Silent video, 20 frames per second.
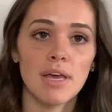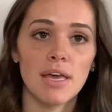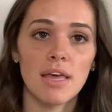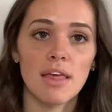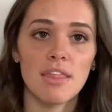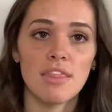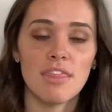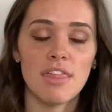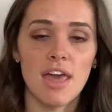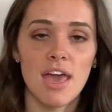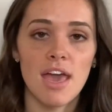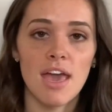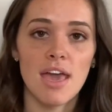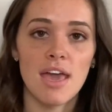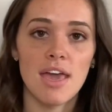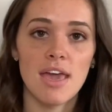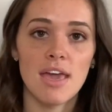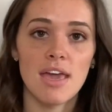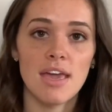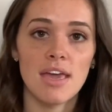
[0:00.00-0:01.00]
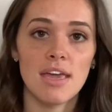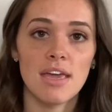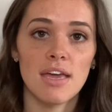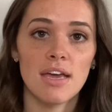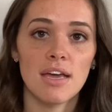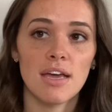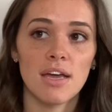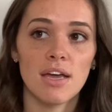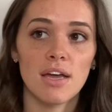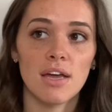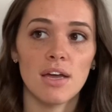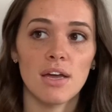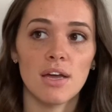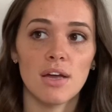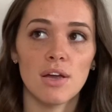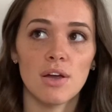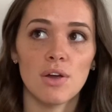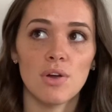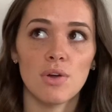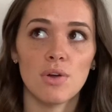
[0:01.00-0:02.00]
They
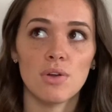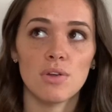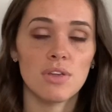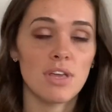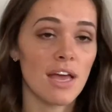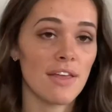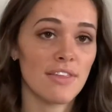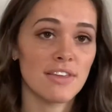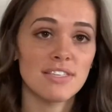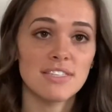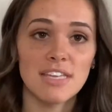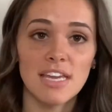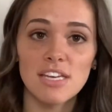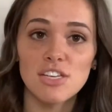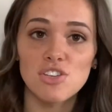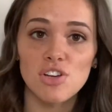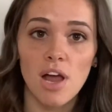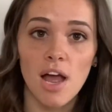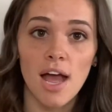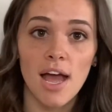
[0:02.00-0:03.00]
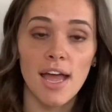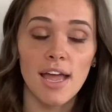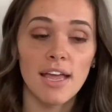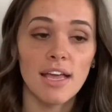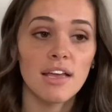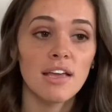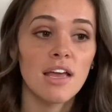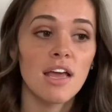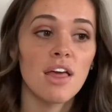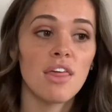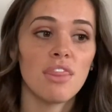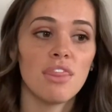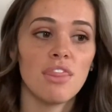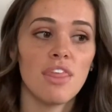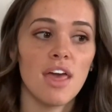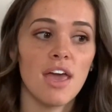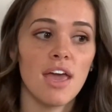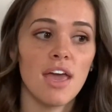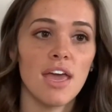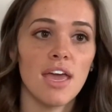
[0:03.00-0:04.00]
stayed dry.
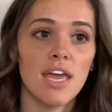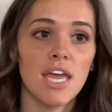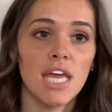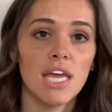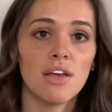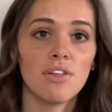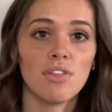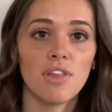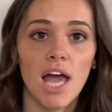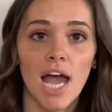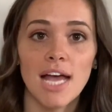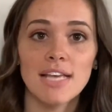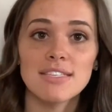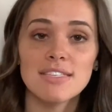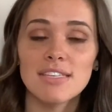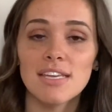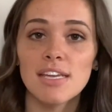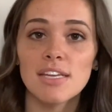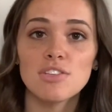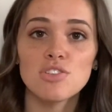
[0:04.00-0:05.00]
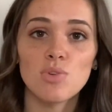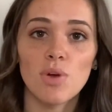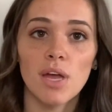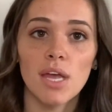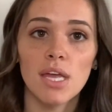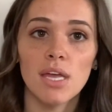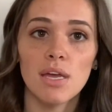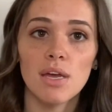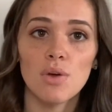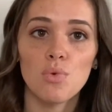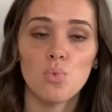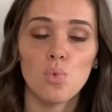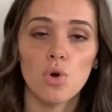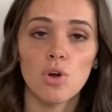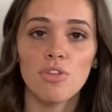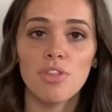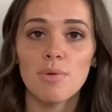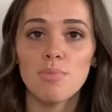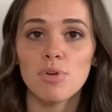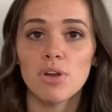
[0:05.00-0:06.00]
They lasted, so I
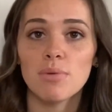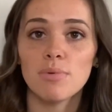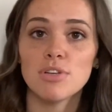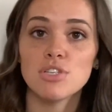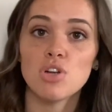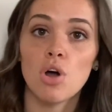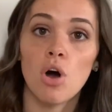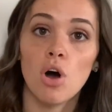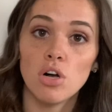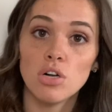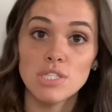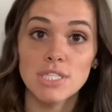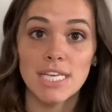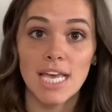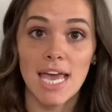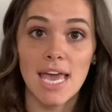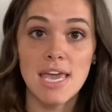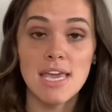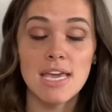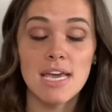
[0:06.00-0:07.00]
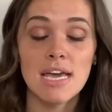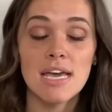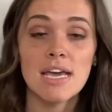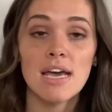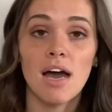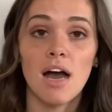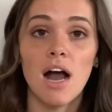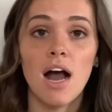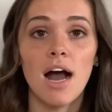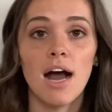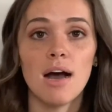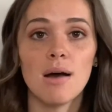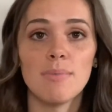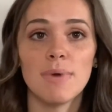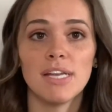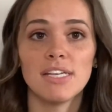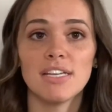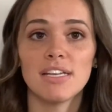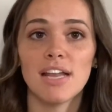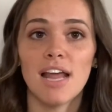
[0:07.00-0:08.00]
wore them pretty much all day,
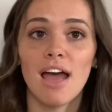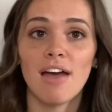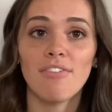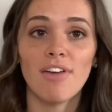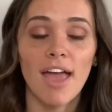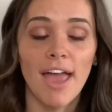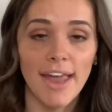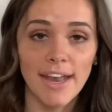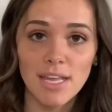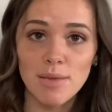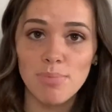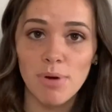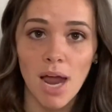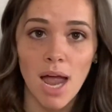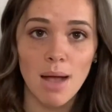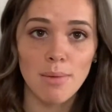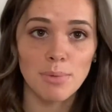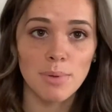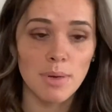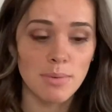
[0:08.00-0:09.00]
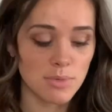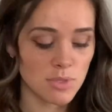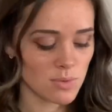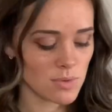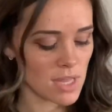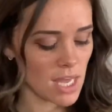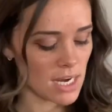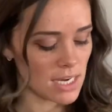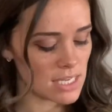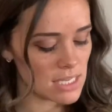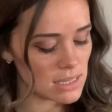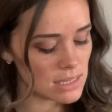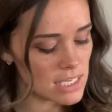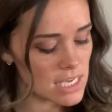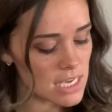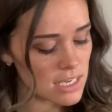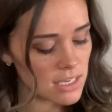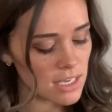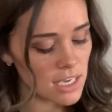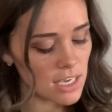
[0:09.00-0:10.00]
and didn't have any problems with any
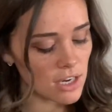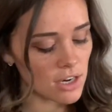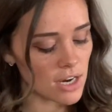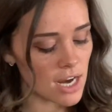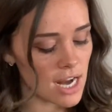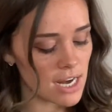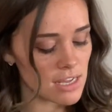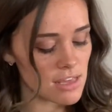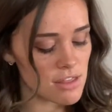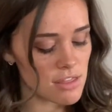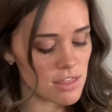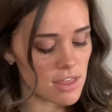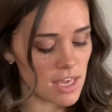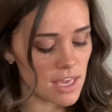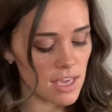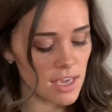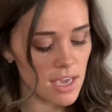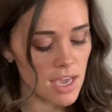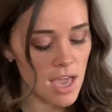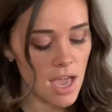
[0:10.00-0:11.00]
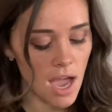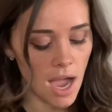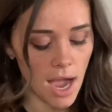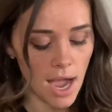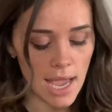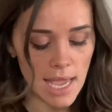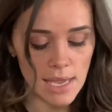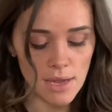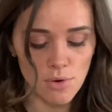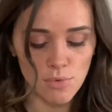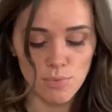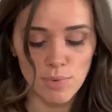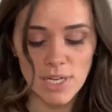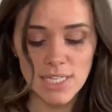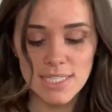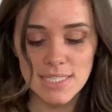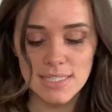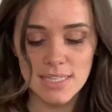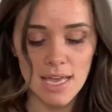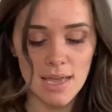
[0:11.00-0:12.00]
leaking or anything. I
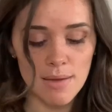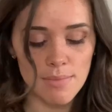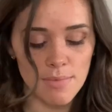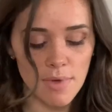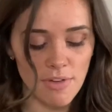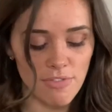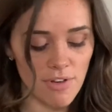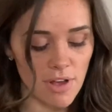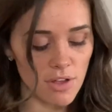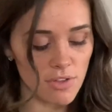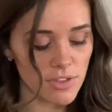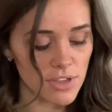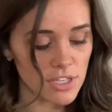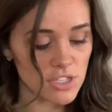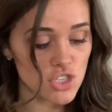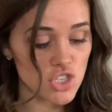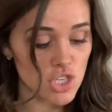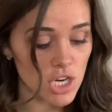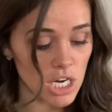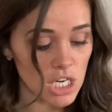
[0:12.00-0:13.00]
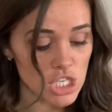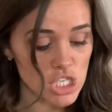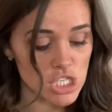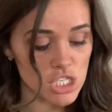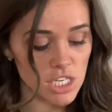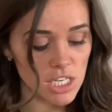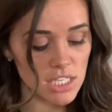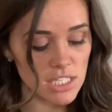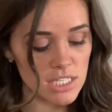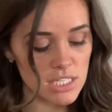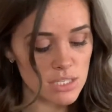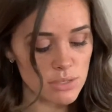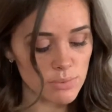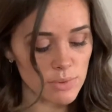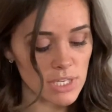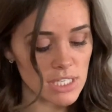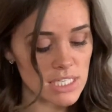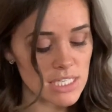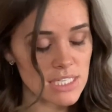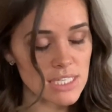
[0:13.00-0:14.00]
rinsed them, I followed the instructions,
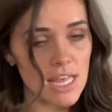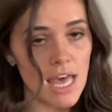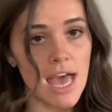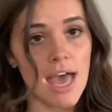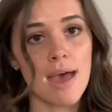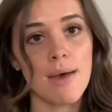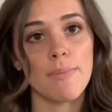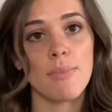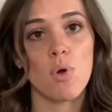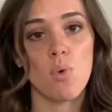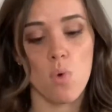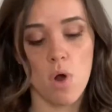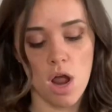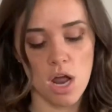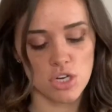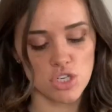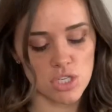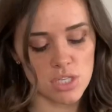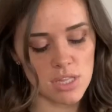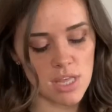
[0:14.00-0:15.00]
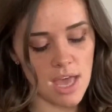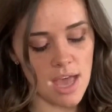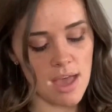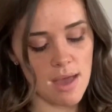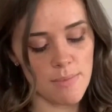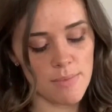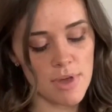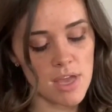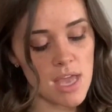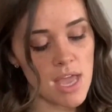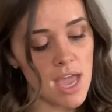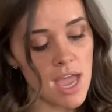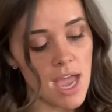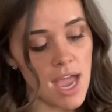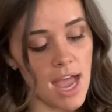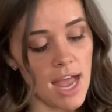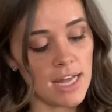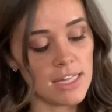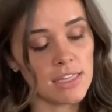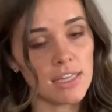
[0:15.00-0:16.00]
rinsed them, washed them,
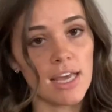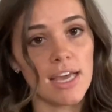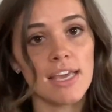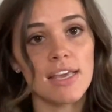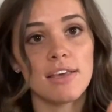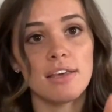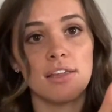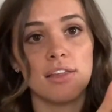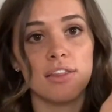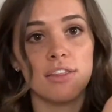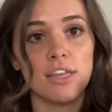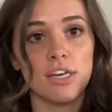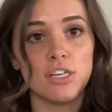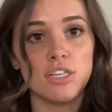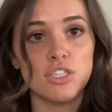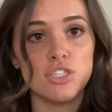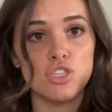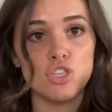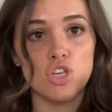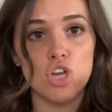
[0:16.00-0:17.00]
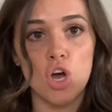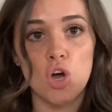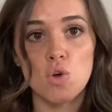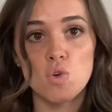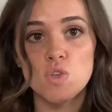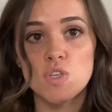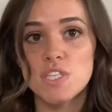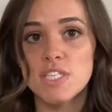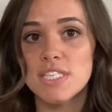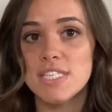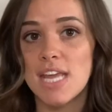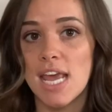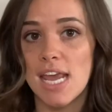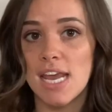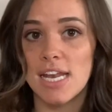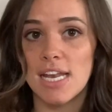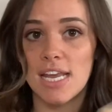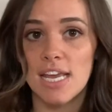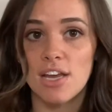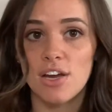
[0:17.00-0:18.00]
and like there's no
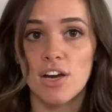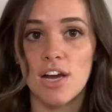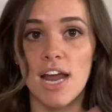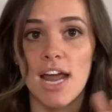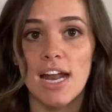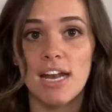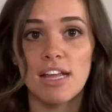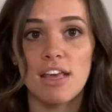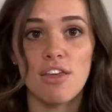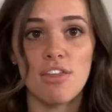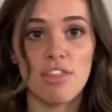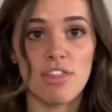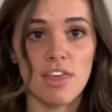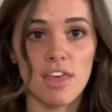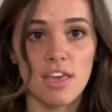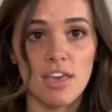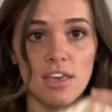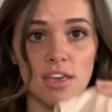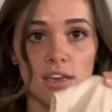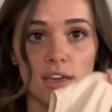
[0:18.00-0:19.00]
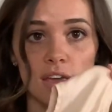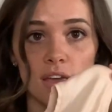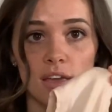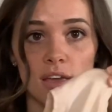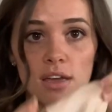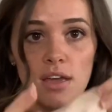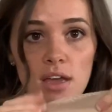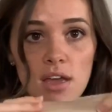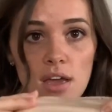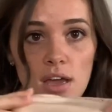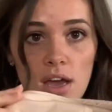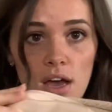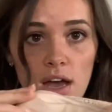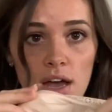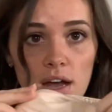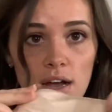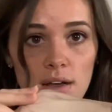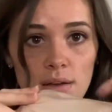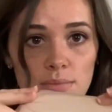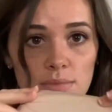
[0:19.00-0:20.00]
staining or anything.
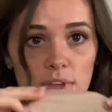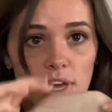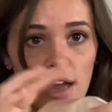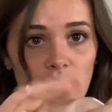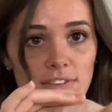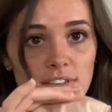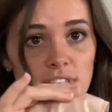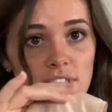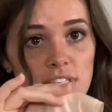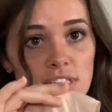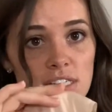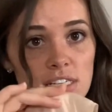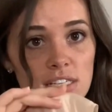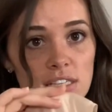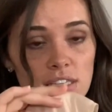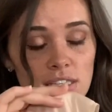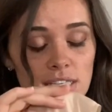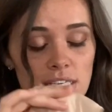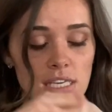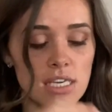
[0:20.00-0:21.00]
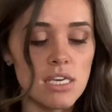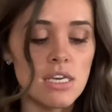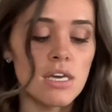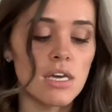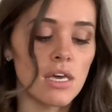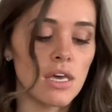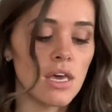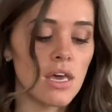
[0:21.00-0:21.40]
They obviously didn't leak.